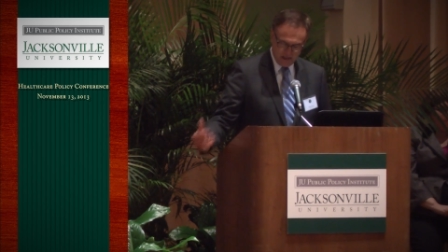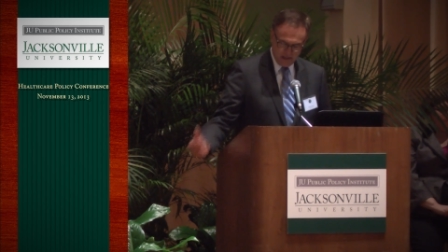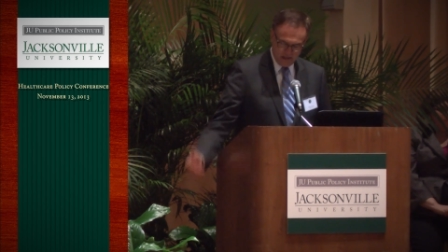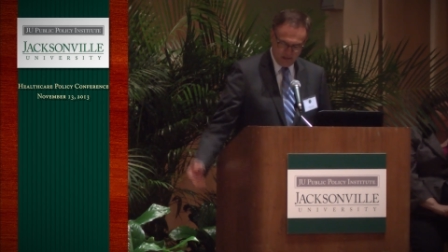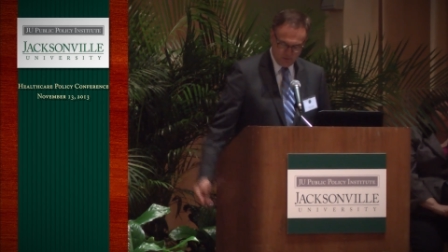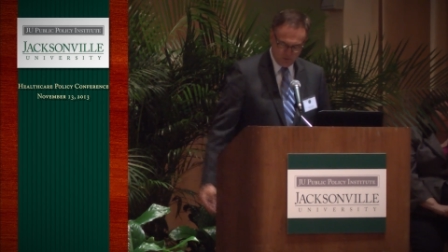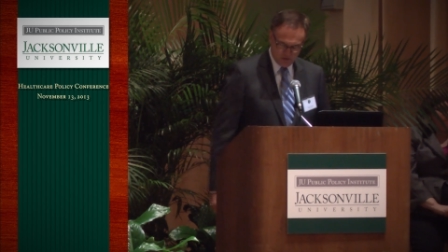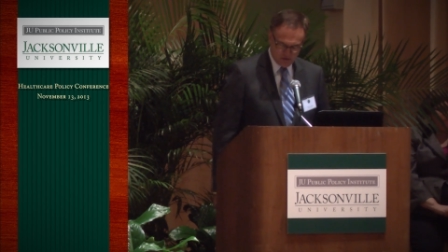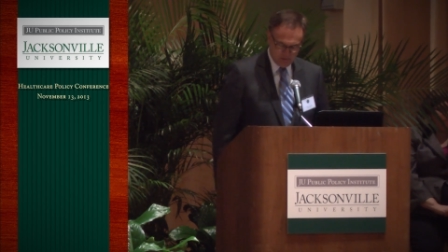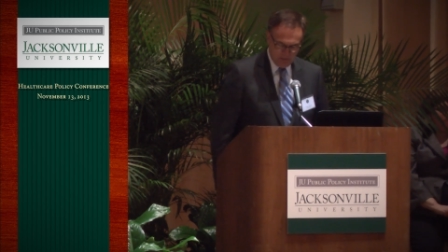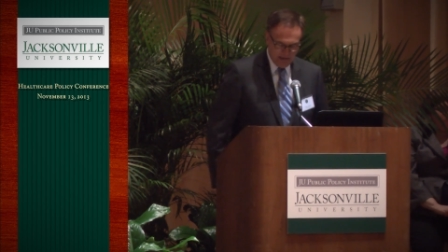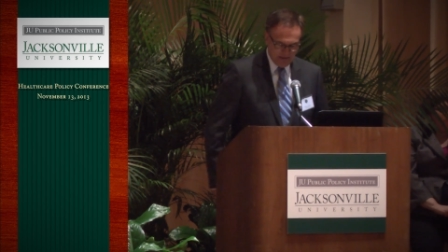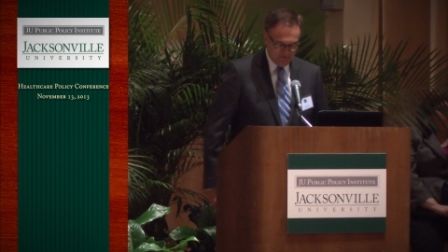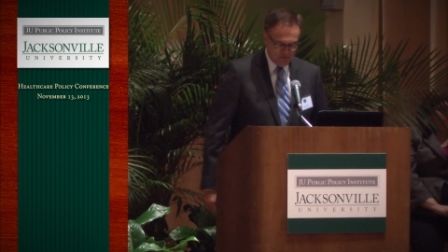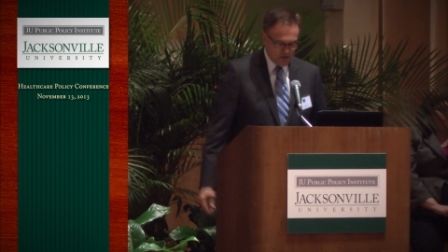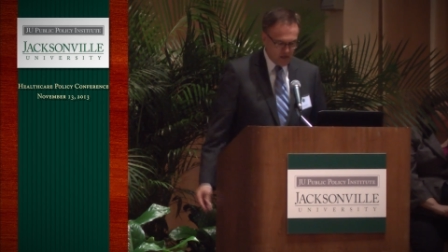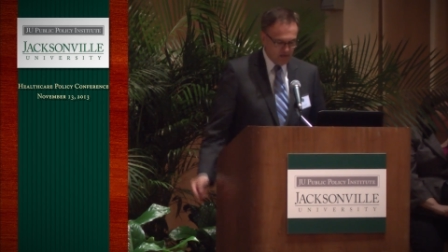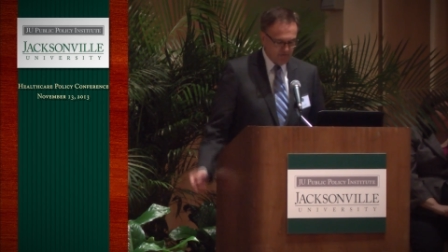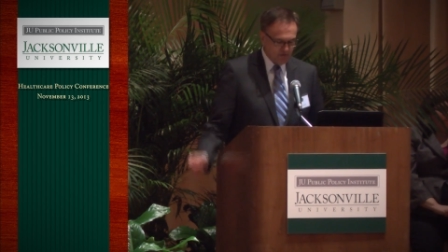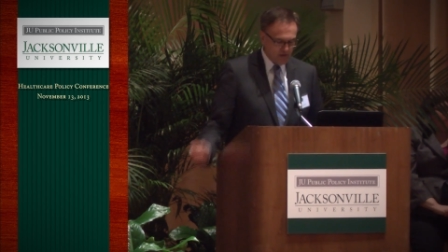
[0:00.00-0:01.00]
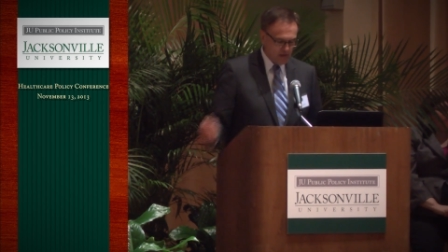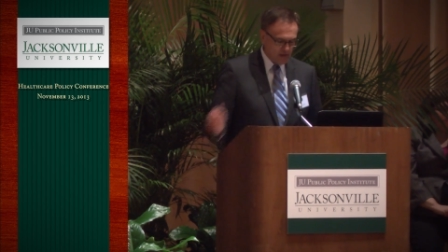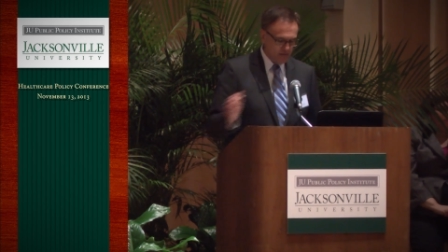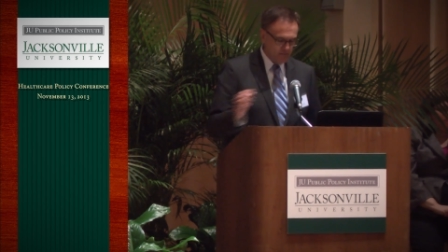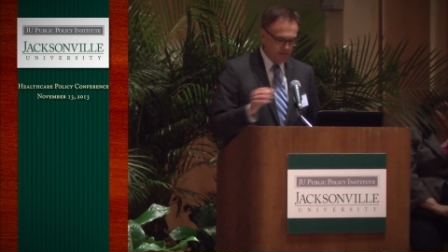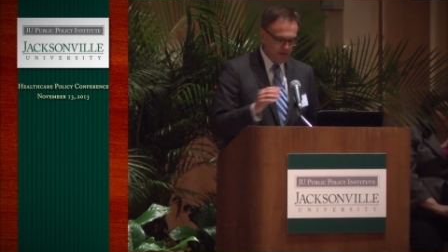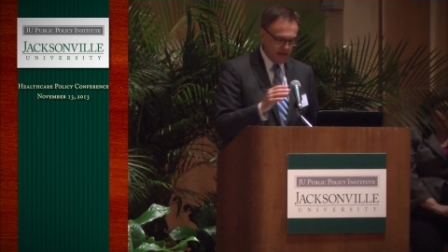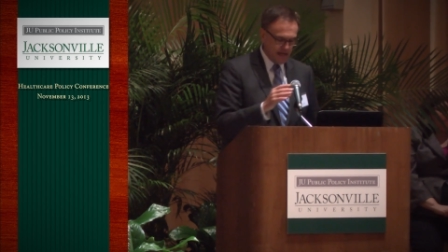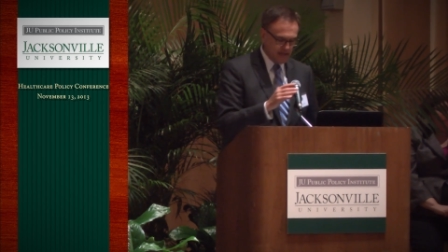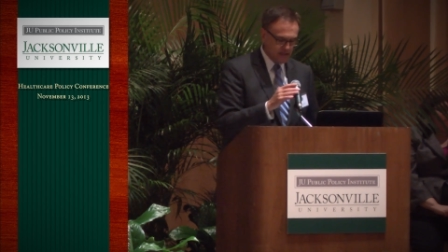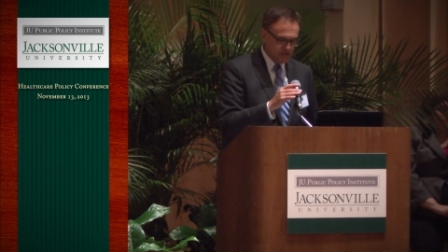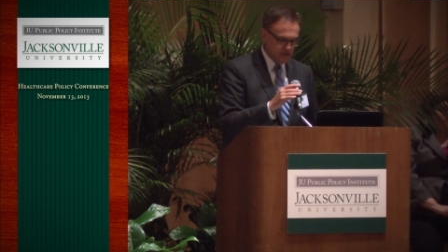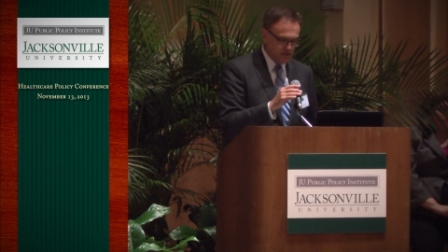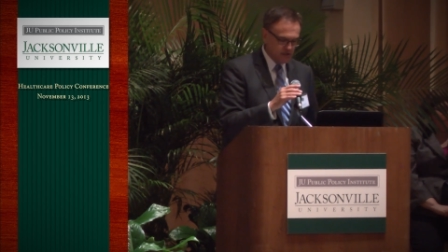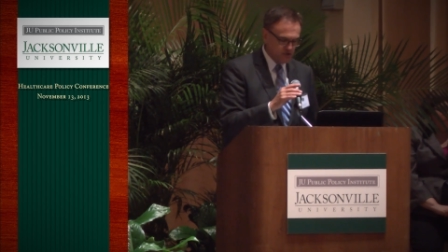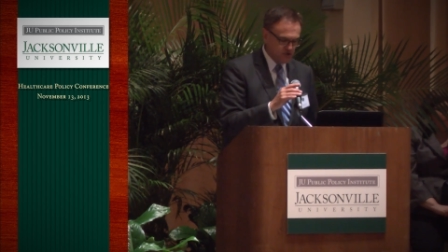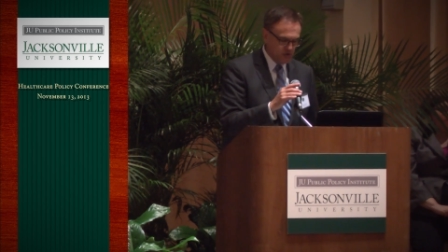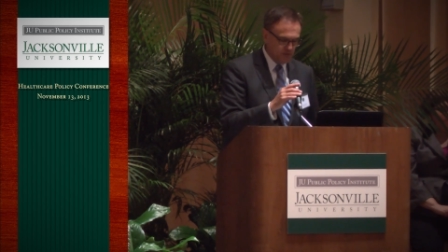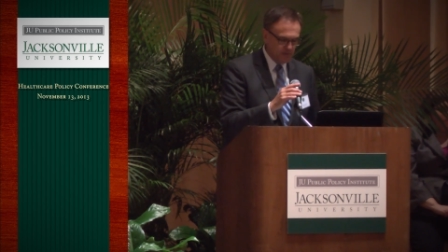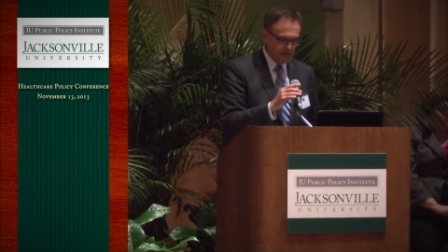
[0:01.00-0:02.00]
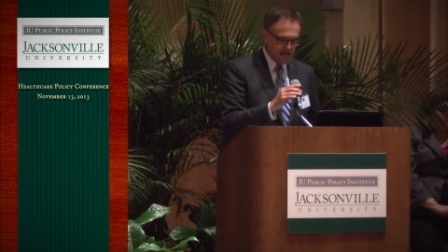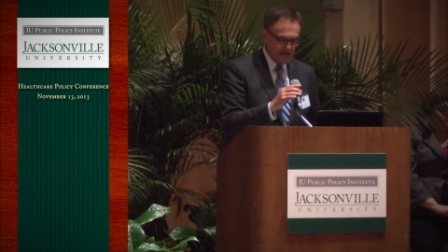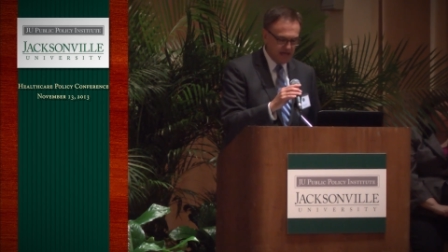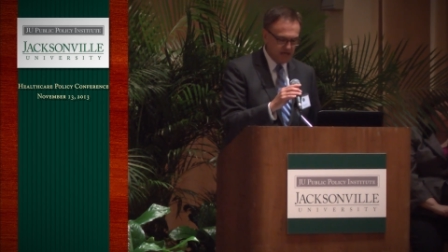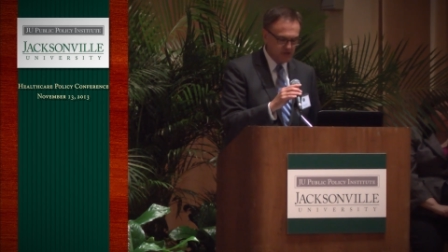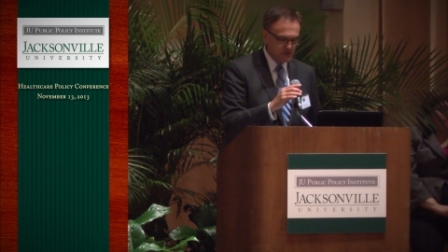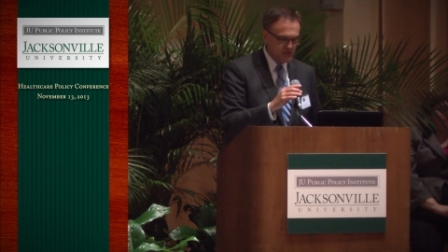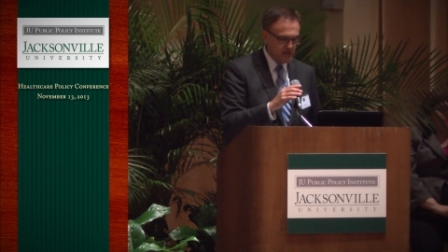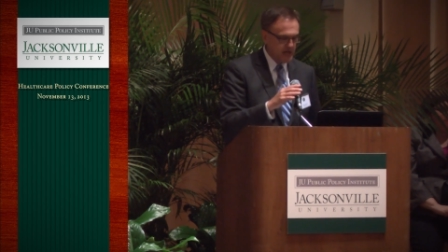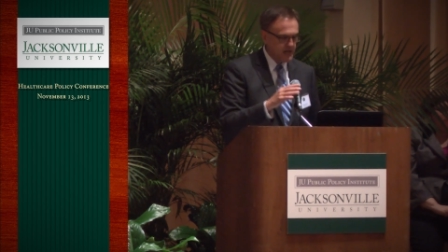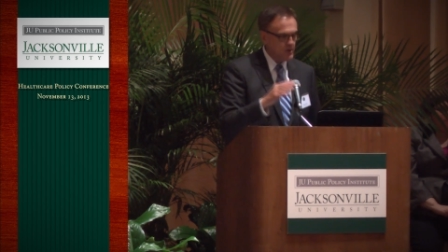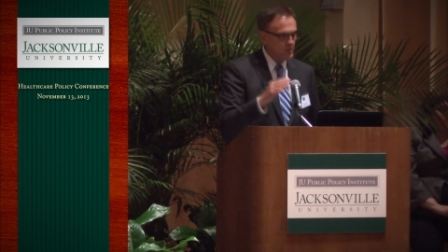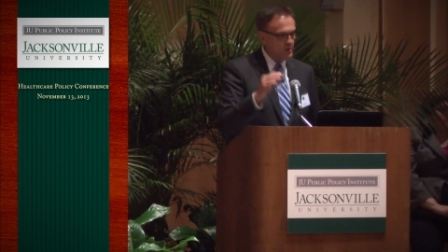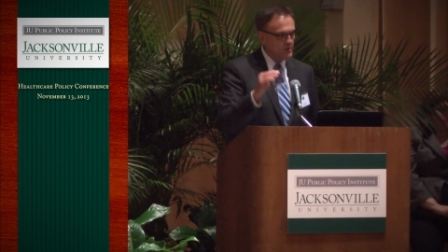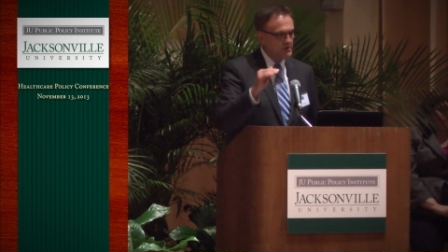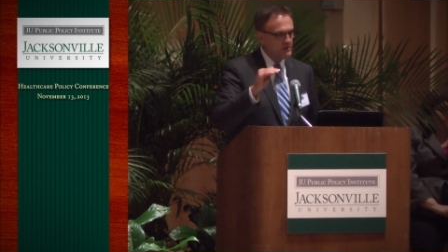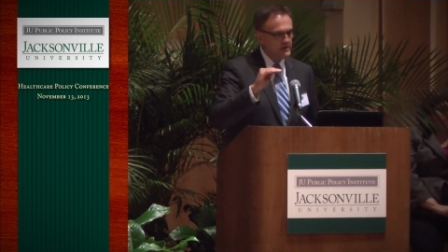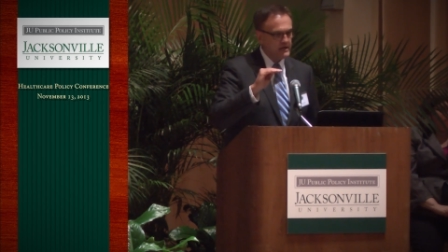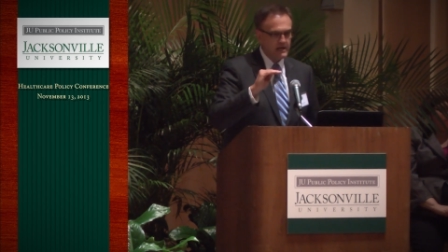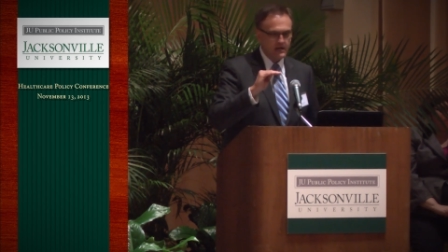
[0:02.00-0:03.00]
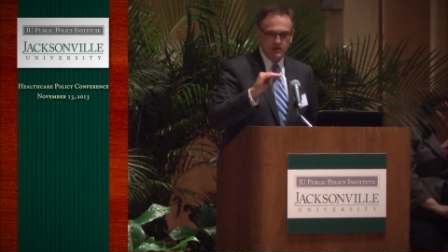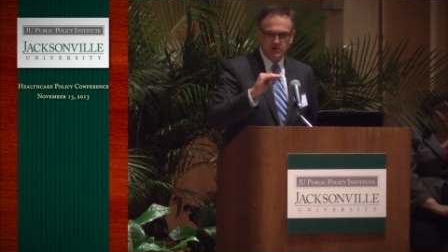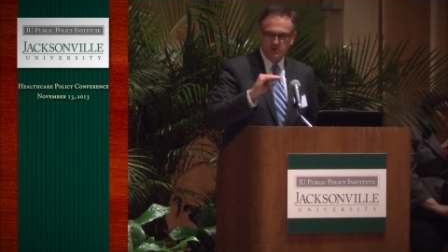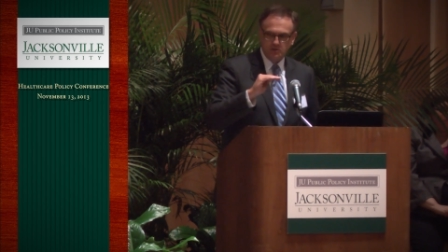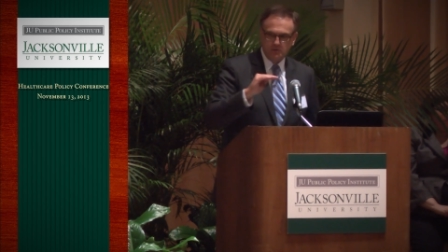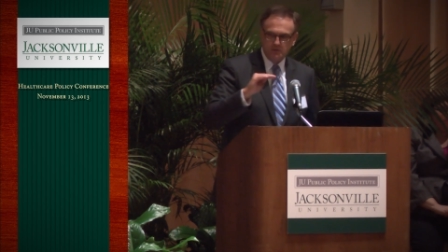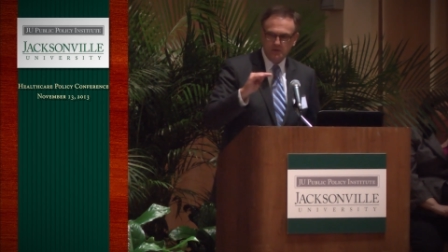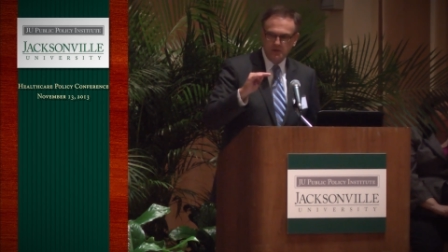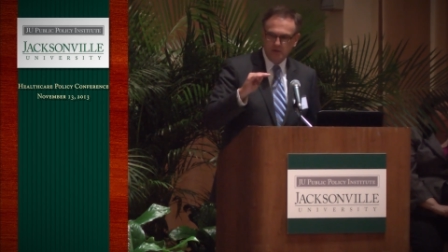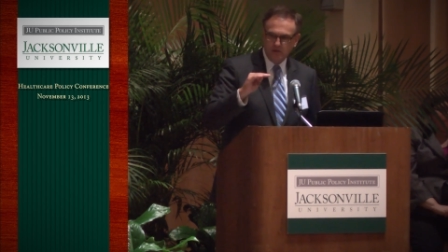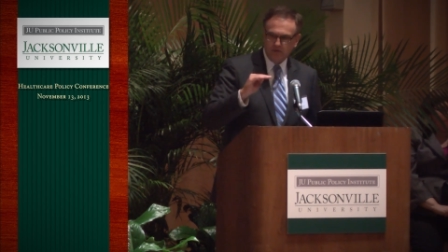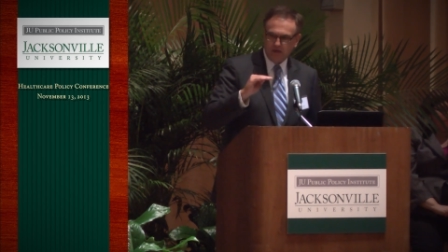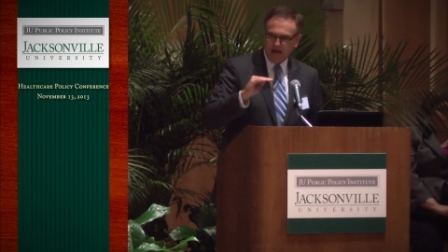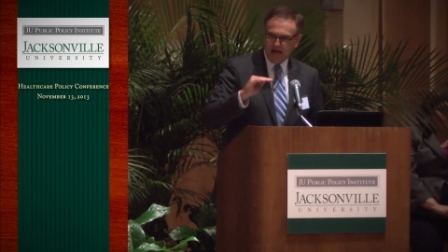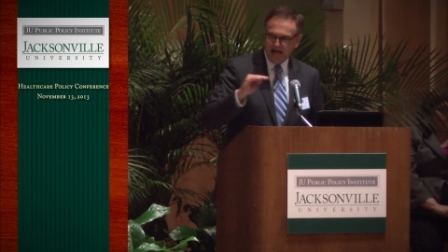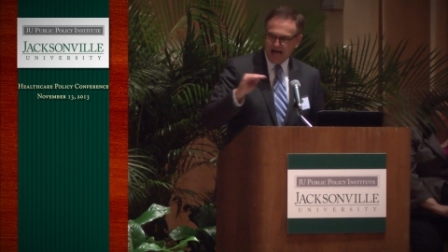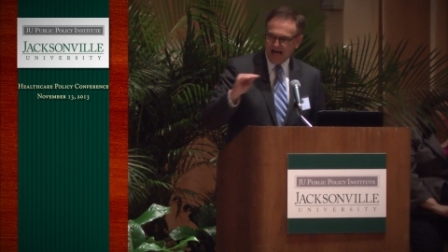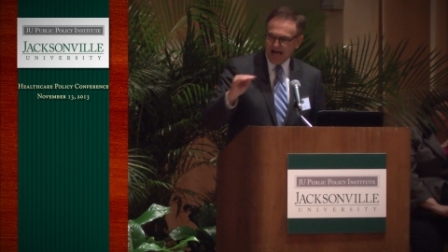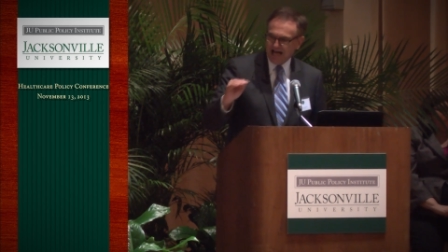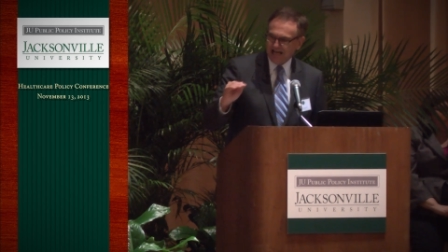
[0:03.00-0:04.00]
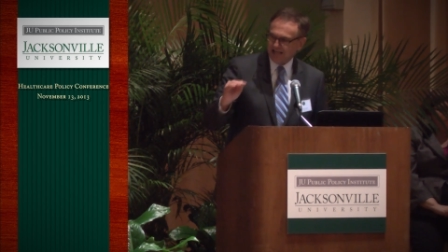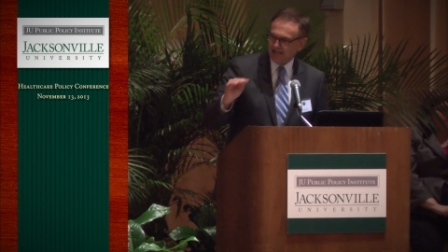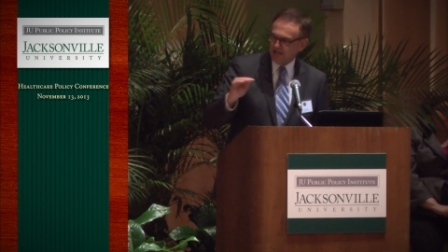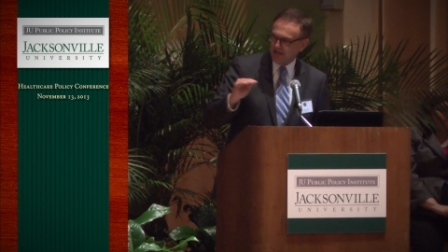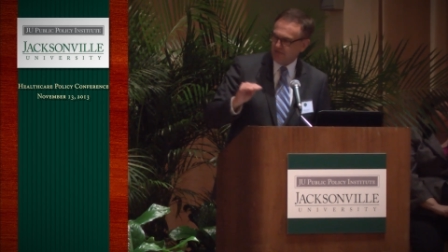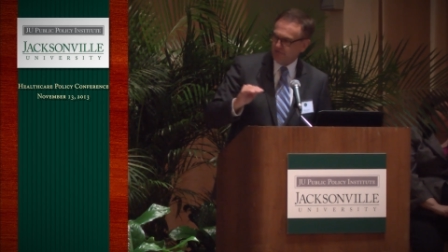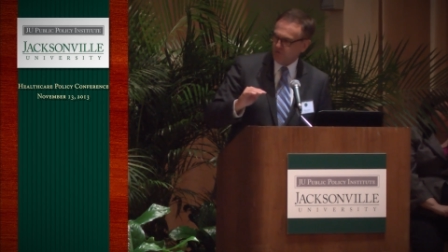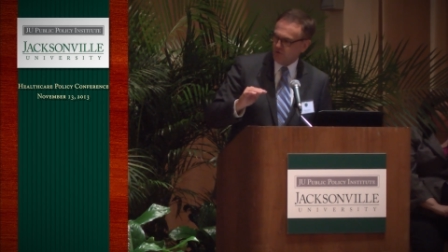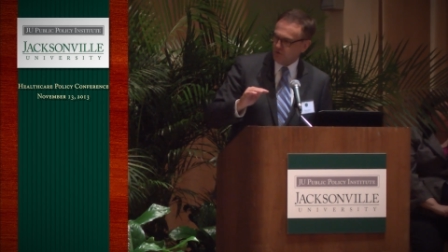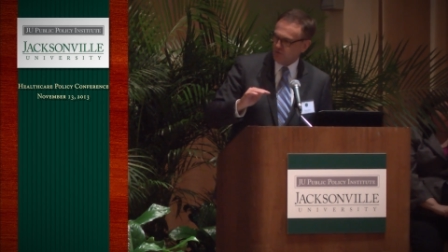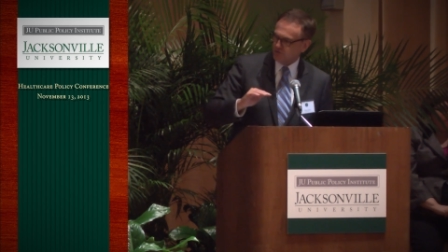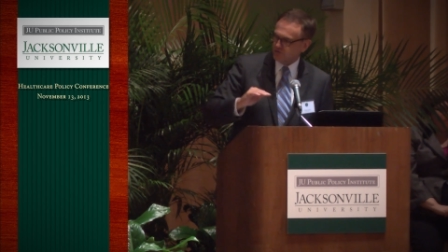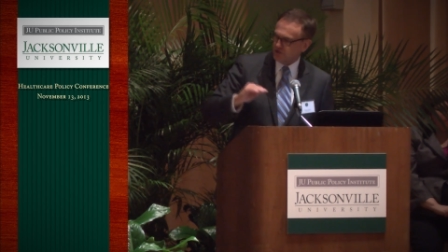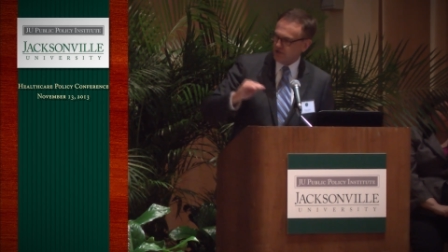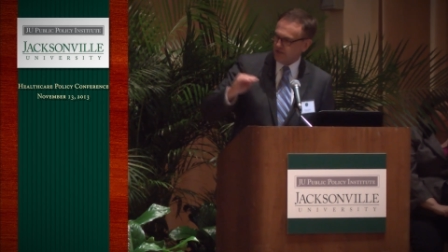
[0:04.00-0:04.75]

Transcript: respectful of them that Jim and I decided we're going to kind of do the high level,